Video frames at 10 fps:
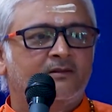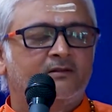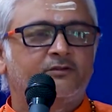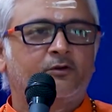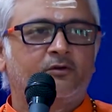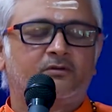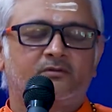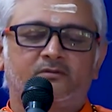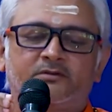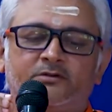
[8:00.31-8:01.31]

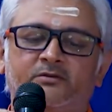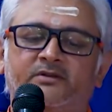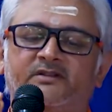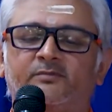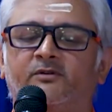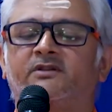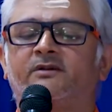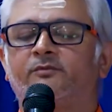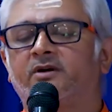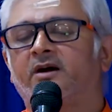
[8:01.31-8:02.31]
So, Shruti Smriti
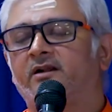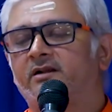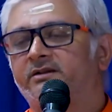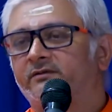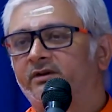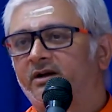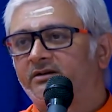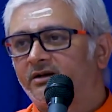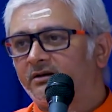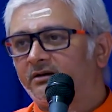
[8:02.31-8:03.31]
Puranadi Vyakhya